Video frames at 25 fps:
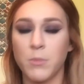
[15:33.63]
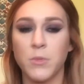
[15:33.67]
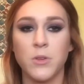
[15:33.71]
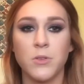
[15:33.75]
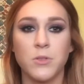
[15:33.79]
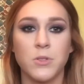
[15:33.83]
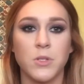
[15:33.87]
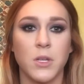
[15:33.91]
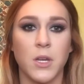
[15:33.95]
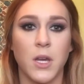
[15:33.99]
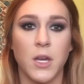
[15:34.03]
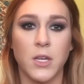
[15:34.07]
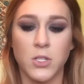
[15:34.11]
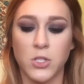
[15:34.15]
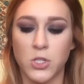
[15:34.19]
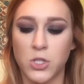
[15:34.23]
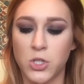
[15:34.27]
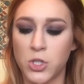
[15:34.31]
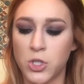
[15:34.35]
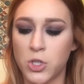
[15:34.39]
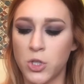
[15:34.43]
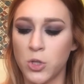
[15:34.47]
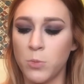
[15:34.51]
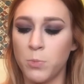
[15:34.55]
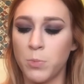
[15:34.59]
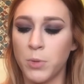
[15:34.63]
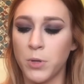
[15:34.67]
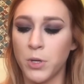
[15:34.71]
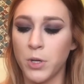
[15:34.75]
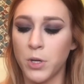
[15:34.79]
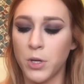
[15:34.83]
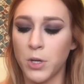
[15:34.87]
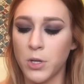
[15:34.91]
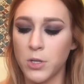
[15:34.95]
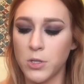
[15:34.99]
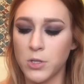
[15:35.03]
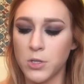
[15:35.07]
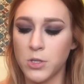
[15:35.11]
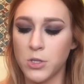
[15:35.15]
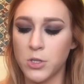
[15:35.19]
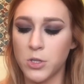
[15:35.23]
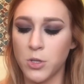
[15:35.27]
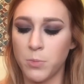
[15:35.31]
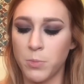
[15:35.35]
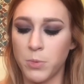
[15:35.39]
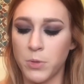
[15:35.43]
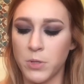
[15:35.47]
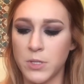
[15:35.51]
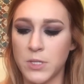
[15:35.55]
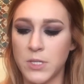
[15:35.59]
using a super,
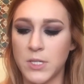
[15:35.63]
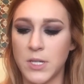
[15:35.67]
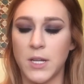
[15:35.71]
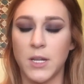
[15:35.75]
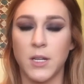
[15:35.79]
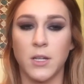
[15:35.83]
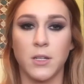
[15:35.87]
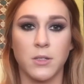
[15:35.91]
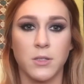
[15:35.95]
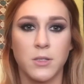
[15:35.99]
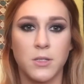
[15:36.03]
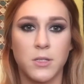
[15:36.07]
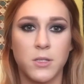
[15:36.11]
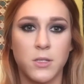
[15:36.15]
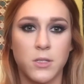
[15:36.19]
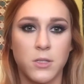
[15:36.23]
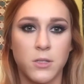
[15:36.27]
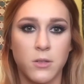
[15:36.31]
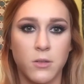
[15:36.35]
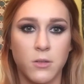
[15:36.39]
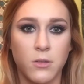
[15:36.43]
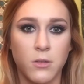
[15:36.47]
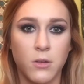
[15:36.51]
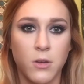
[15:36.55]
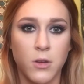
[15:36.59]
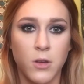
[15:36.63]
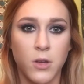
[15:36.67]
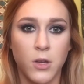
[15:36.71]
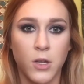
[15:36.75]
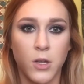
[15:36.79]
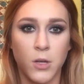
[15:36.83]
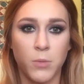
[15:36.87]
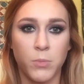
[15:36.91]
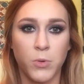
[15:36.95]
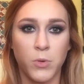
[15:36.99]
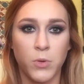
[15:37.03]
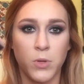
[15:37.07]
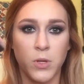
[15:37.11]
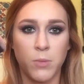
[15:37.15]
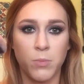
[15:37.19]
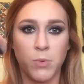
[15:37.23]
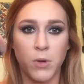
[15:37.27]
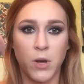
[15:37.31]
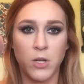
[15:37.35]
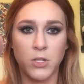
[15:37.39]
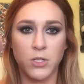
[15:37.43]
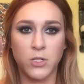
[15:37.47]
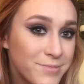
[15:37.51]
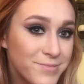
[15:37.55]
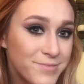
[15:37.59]
super dense kabuki
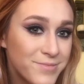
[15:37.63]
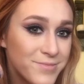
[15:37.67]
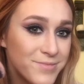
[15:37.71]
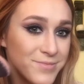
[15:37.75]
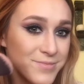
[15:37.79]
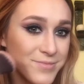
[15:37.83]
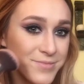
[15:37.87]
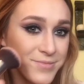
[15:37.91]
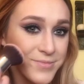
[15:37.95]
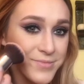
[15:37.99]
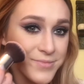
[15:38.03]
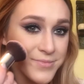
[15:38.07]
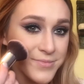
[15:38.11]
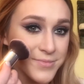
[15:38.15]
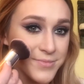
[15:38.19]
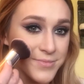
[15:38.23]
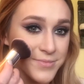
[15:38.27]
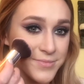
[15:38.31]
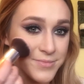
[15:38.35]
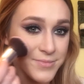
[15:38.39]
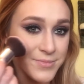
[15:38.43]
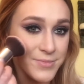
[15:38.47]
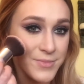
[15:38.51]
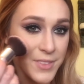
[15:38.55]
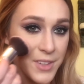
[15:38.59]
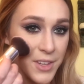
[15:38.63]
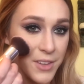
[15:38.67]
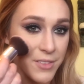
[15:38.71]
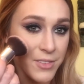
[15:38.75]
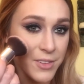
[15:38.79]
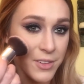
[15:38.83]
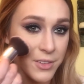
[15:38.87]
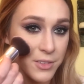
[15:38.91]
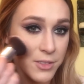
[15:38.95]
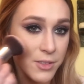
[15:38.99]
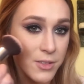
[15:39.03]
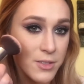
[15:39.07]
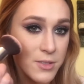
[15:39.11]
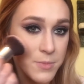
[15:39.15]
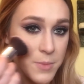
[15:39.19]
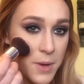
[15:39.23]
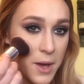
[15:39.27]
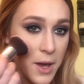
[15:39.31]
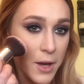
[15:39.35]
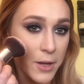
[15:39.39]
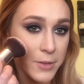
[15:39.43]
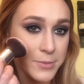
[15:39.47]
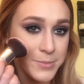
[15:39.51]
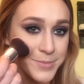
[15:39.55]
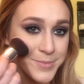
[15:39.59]
brush. Give it a little
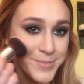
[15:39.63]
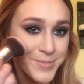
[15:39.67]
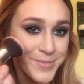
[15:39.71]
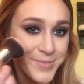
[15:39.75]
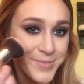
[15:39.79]
smile.